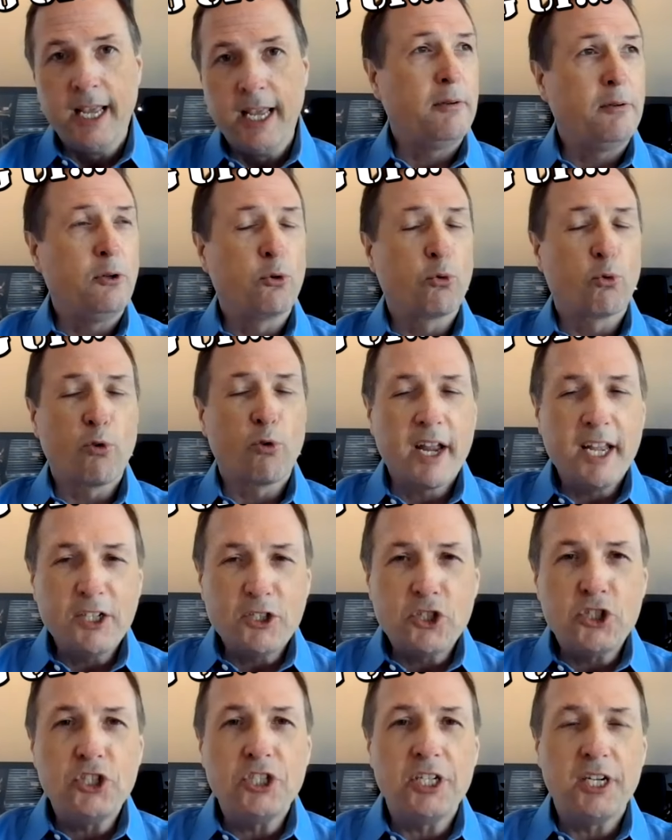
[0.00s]
A
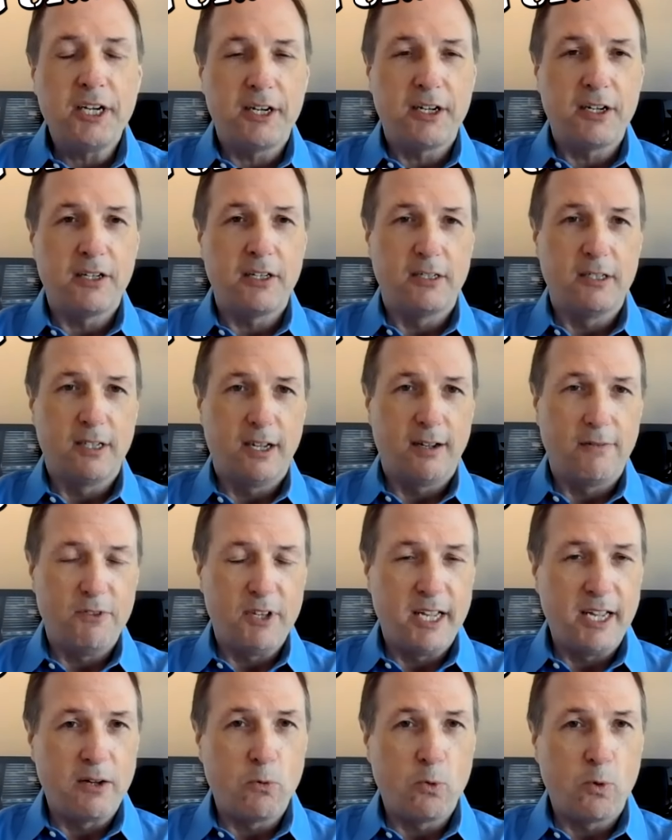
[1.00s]
great share of
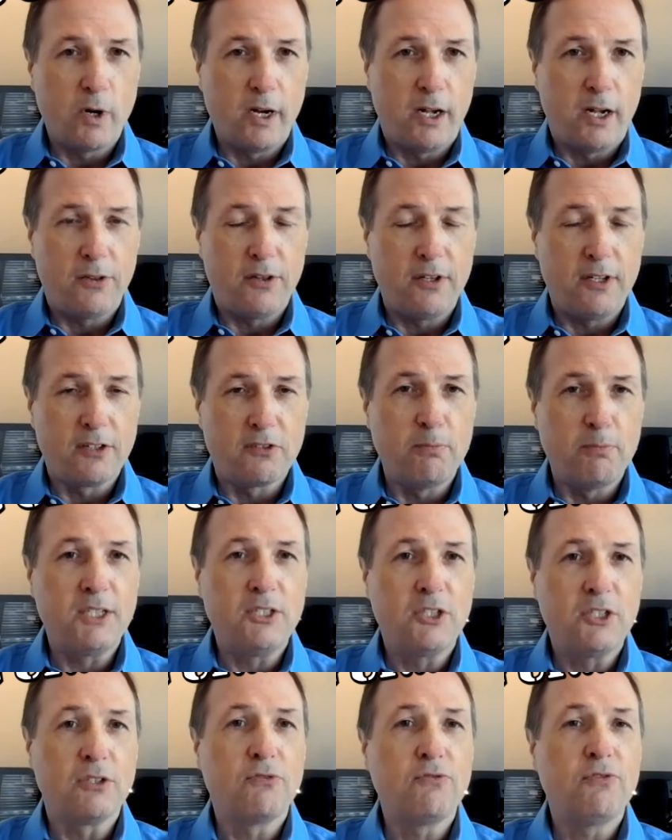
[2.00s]
that wealth, as
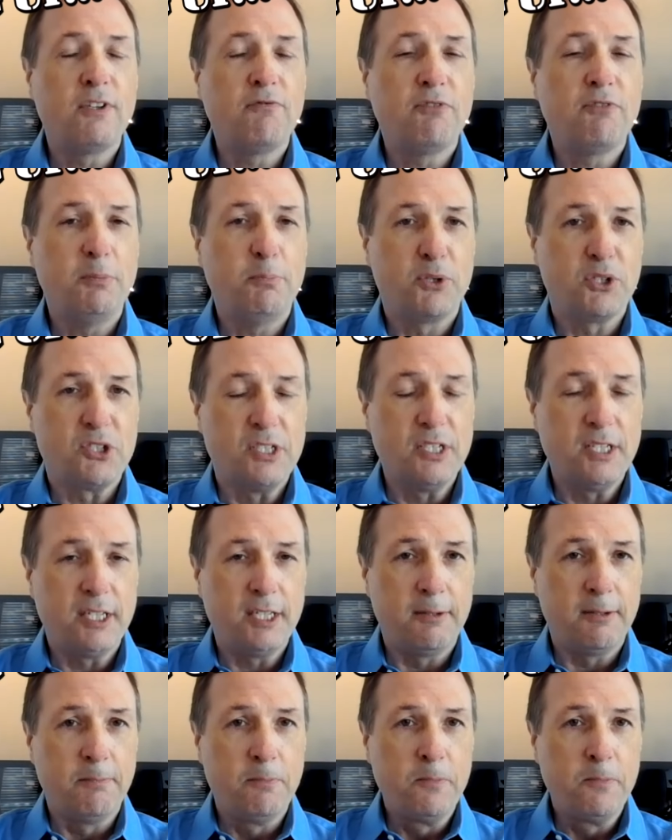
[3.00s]
much as
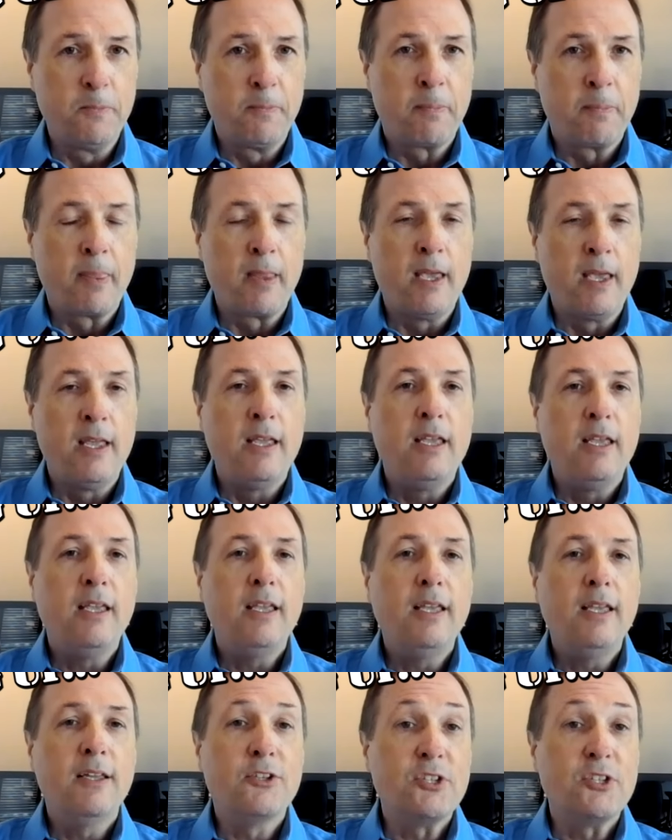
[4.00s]
50%,
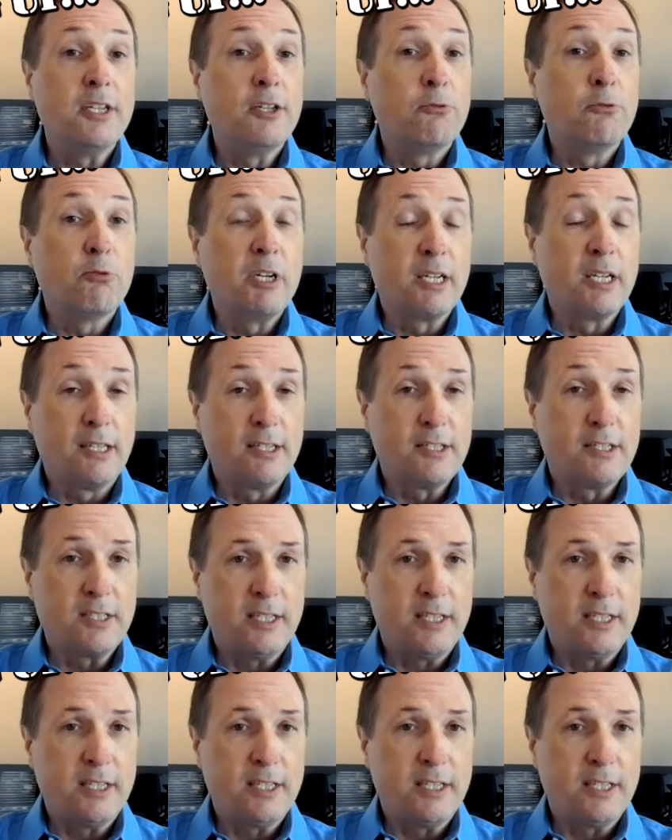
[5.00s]
is in real